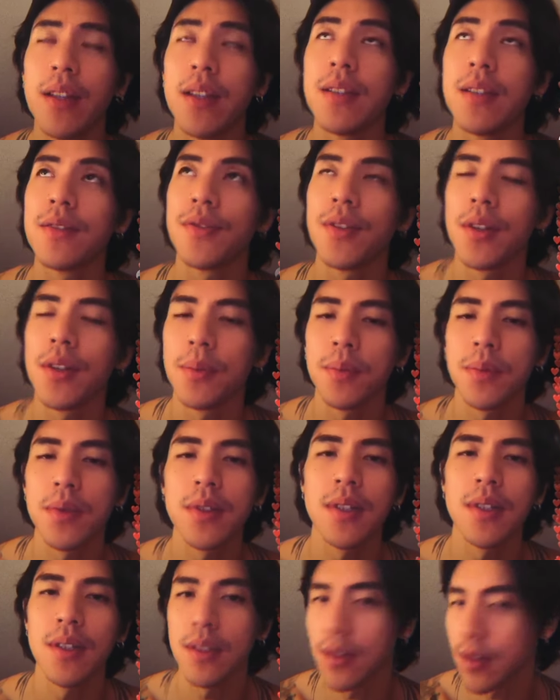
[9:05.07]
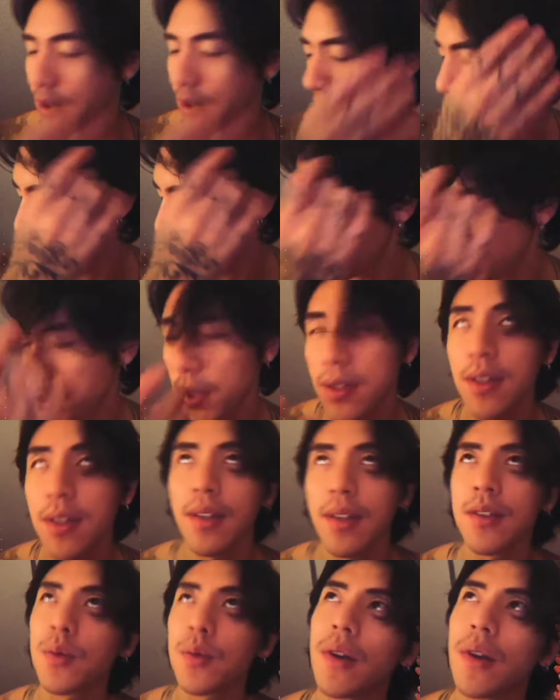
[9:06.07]
these films,
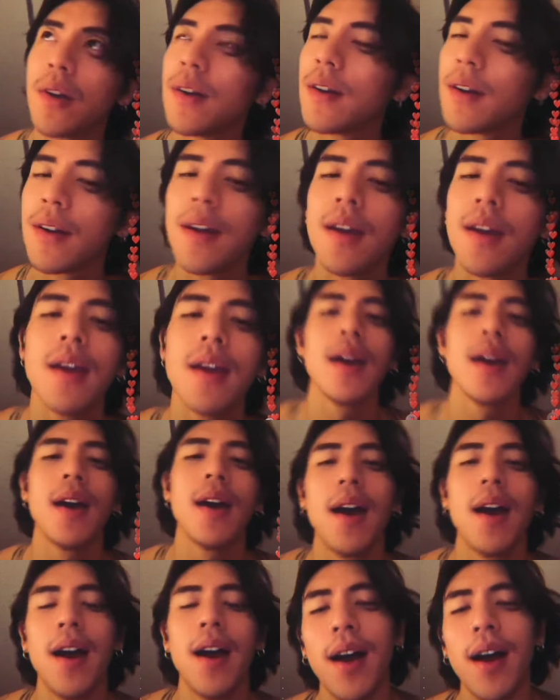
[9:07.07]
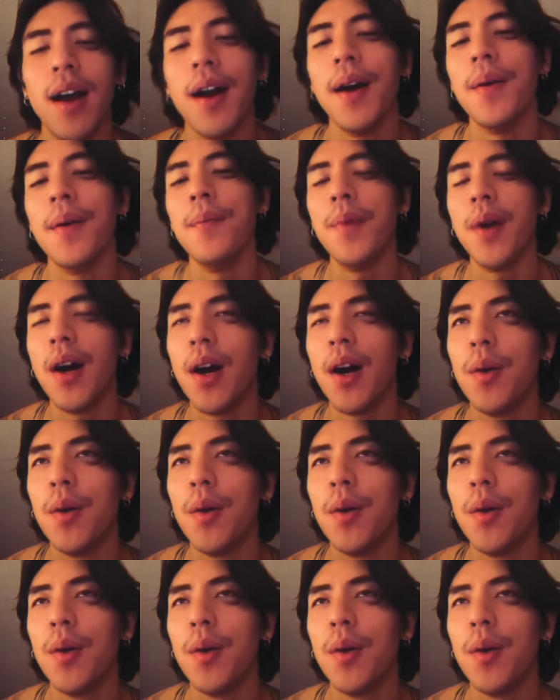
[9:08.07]
especially this one, I